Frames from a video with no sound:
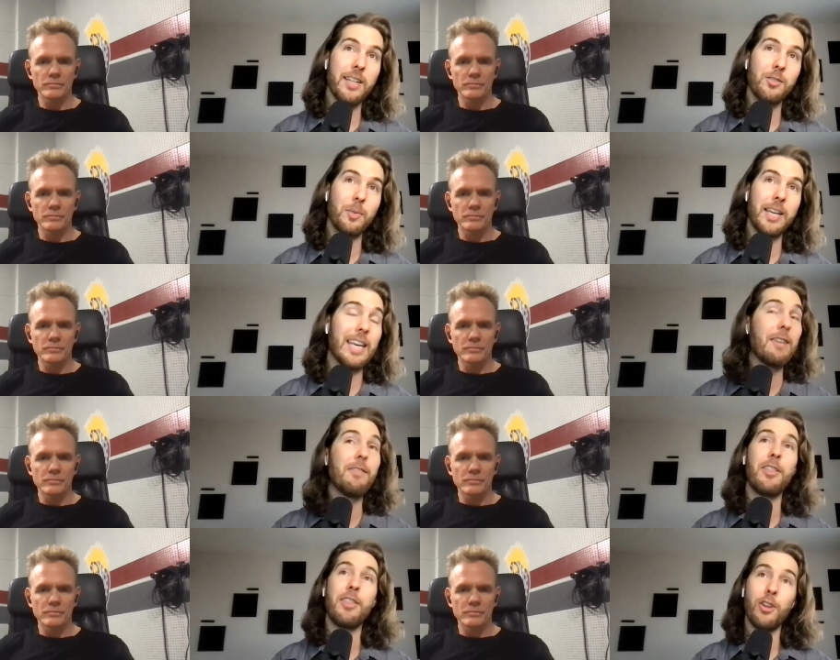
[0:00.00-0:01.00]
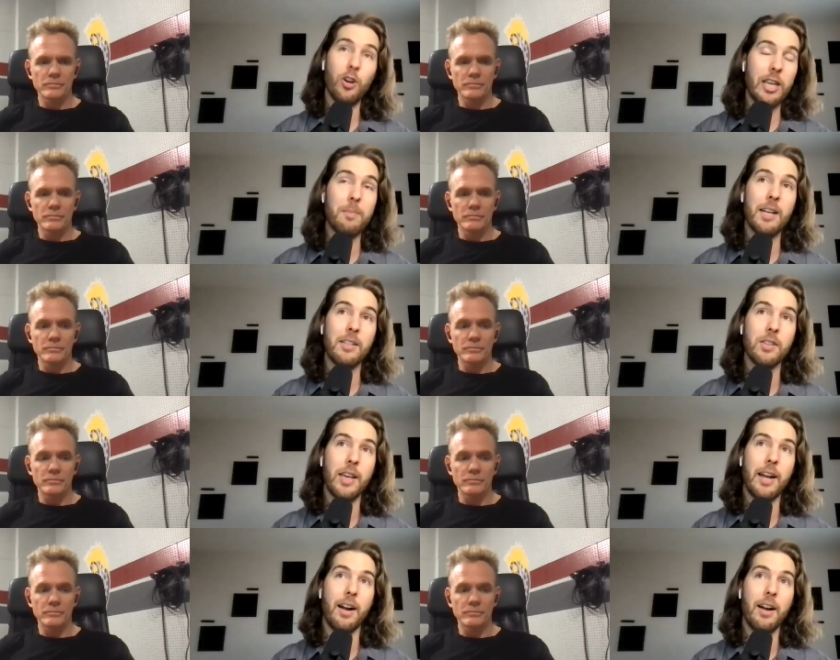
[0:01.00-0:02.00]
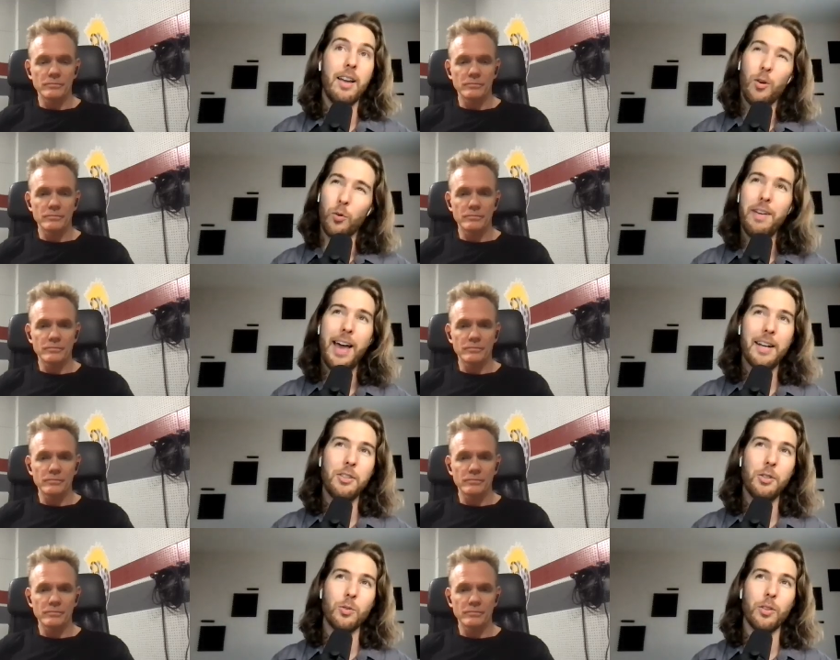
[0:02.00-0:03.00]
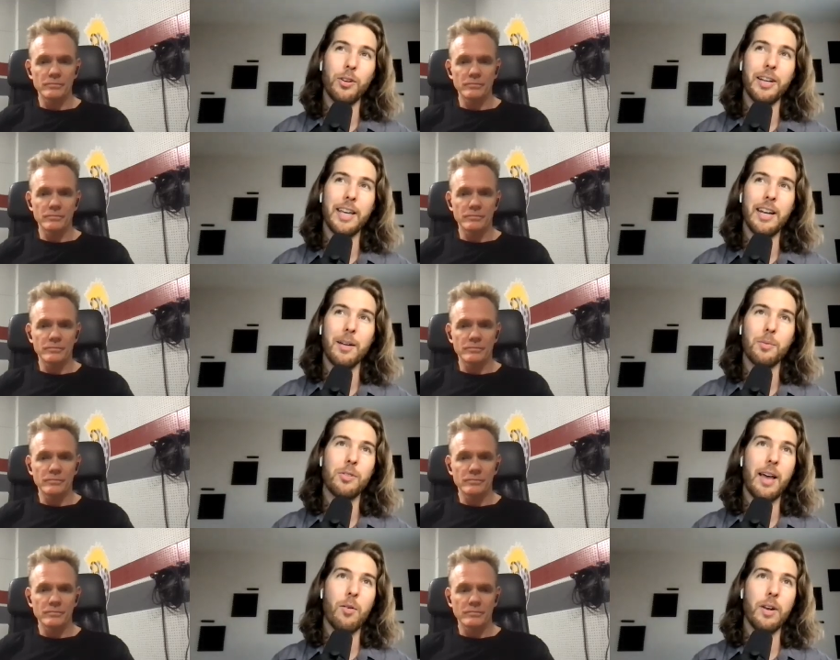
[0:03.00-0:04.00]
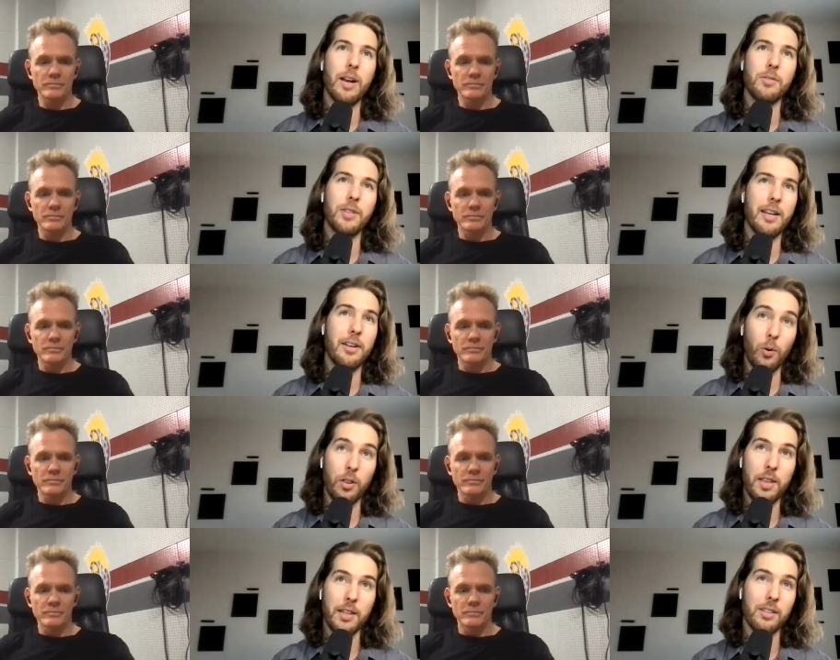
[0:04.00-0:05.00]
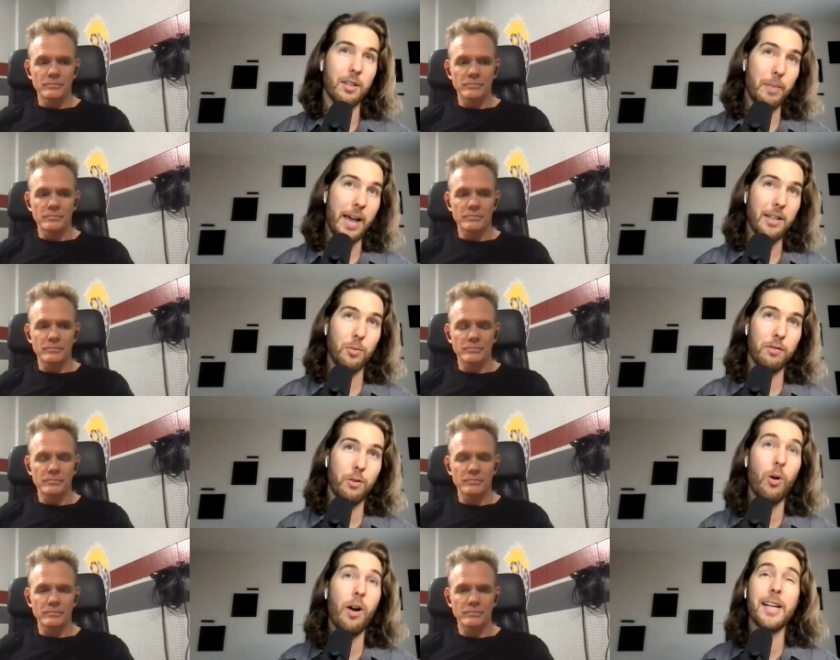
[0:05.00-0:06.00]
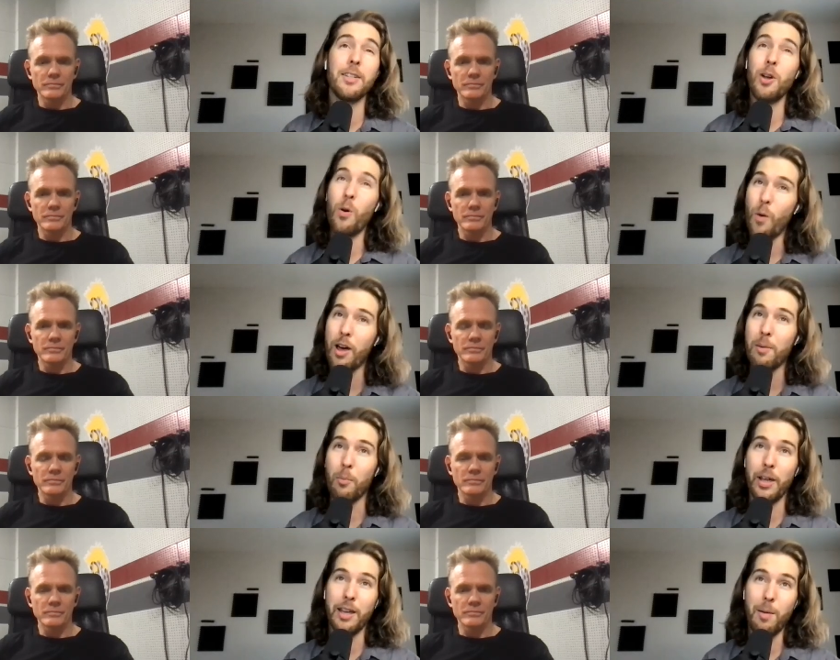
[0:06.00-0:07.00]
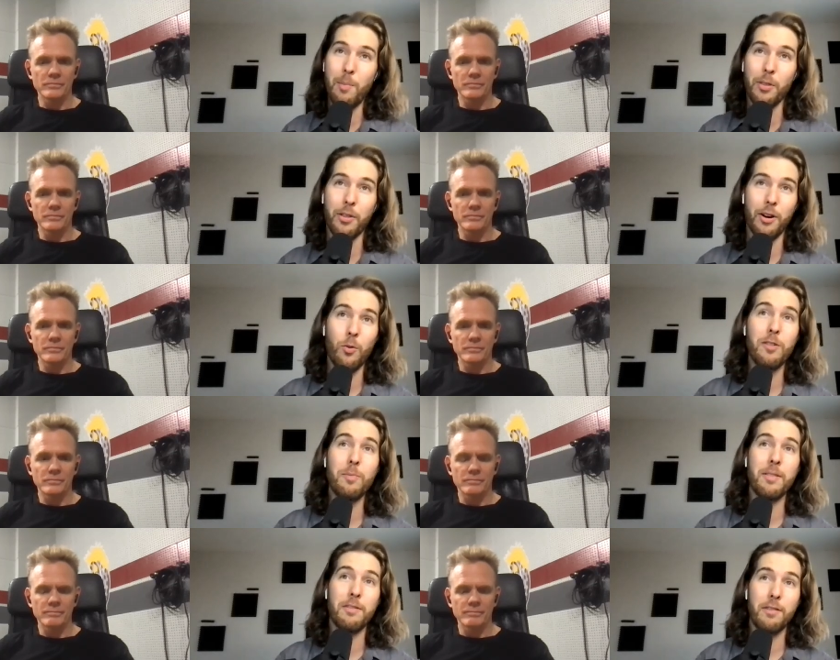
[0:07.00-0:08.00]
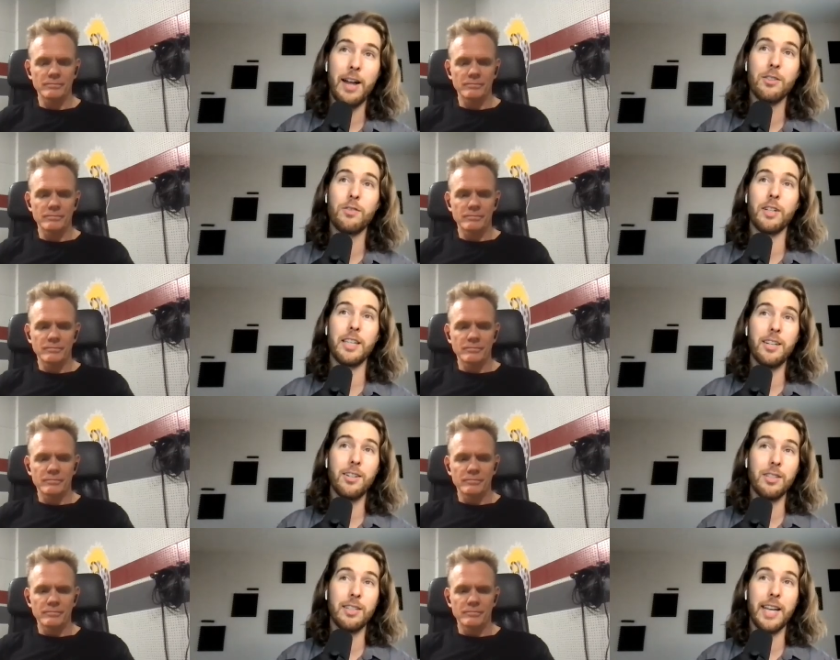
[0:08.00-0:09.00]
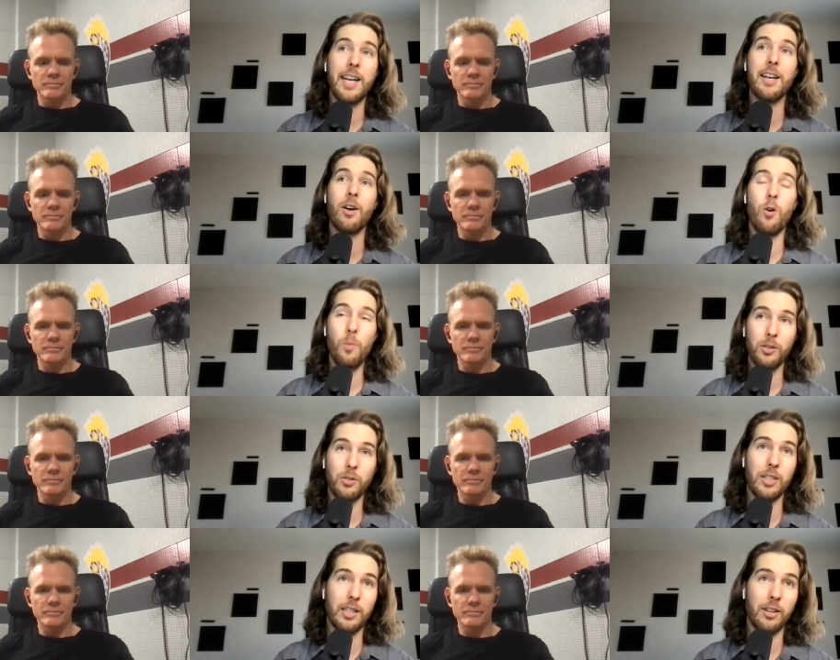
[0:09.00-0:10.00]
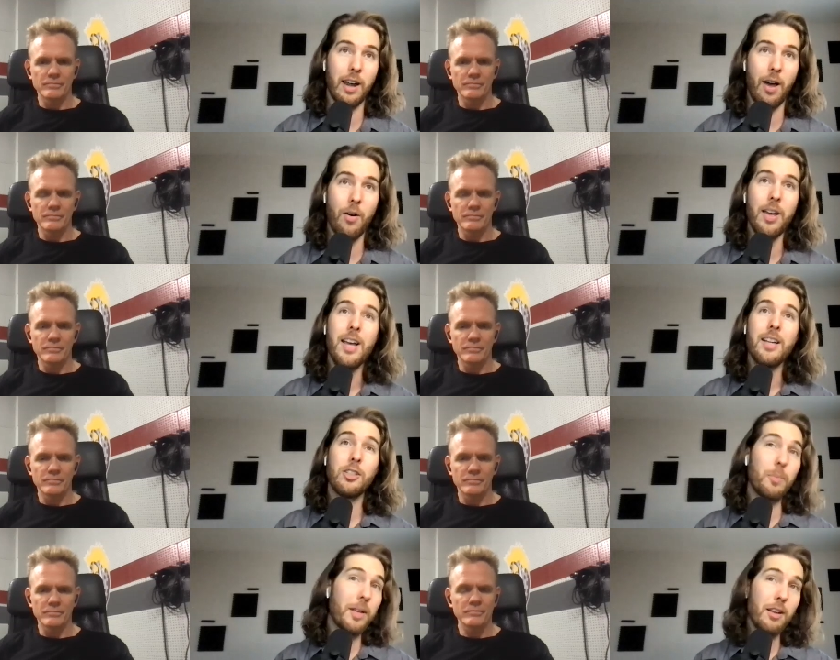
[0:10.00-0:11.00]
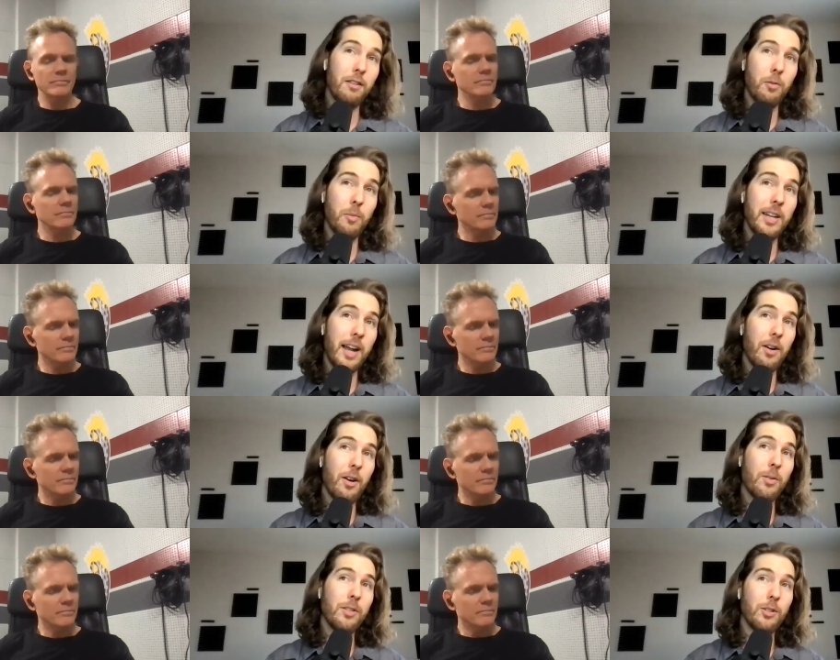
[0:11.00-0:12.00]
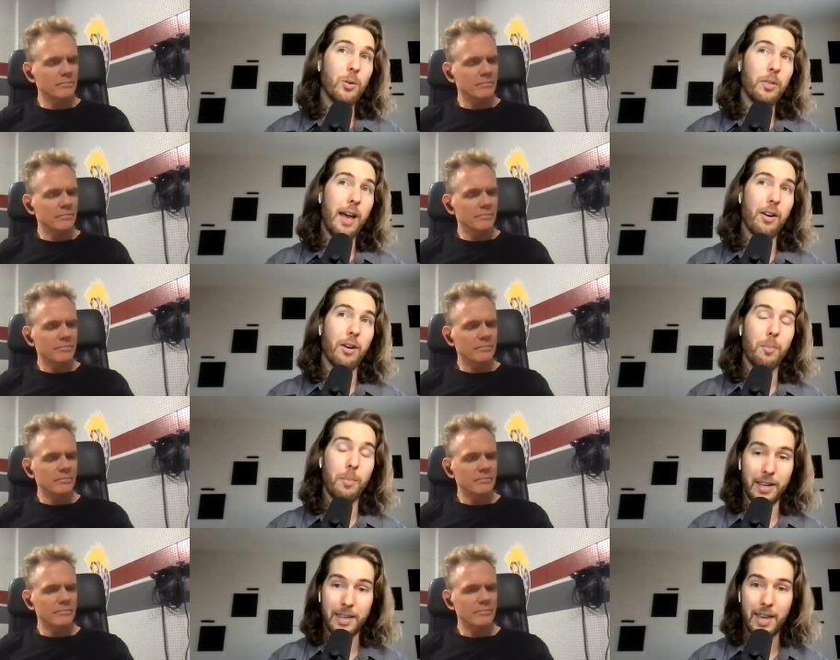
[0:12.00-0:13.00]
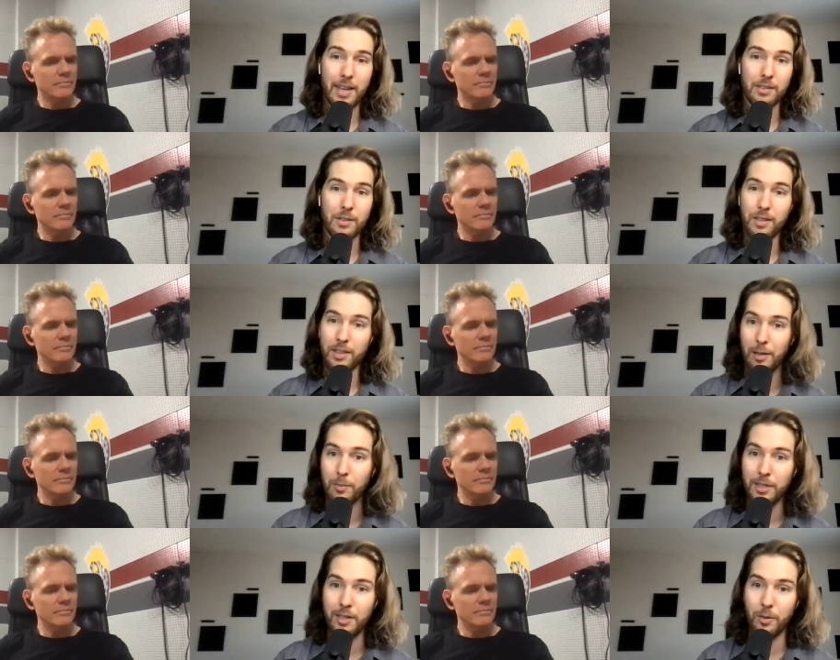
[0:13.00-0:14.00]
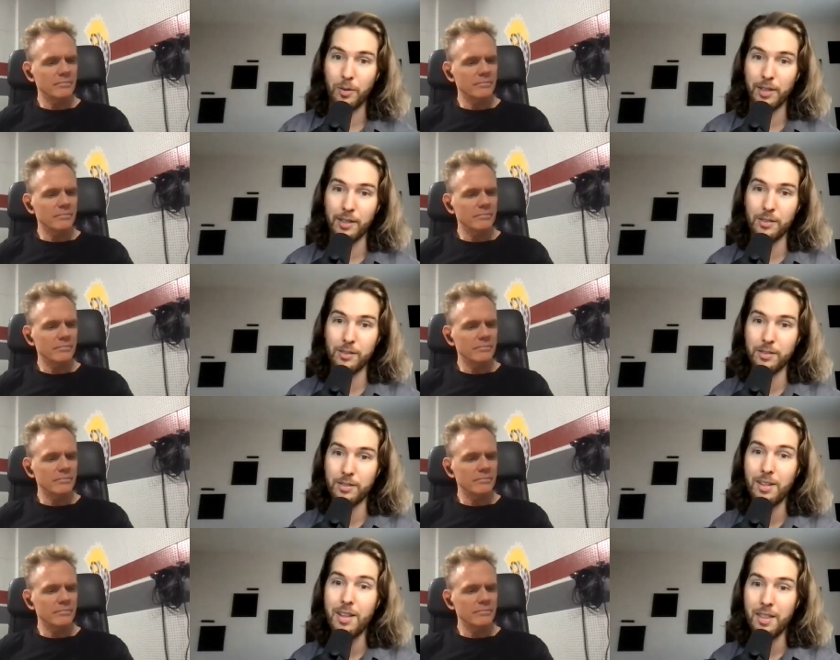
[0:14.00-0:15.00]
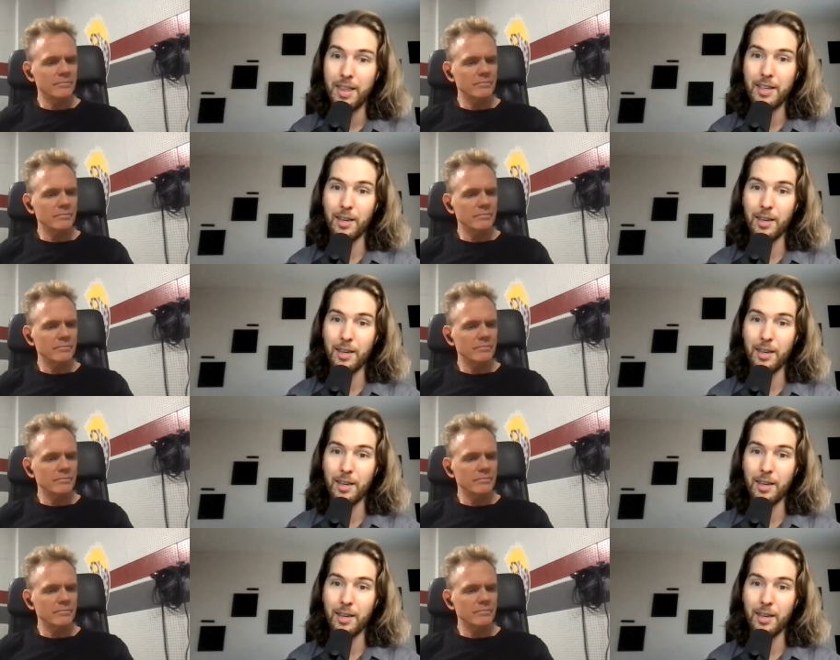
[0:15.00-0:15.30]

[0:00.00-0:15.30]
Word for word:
Speaker 1: me even 30 minutes later. We've had issues with her getting upset when I've said no to things in the past before. I don't want to break up with her. We've been friends for years and dated almost a year now. She's been there for me and I don't know what to do without her, but I can't keep dealing with this. Thank you.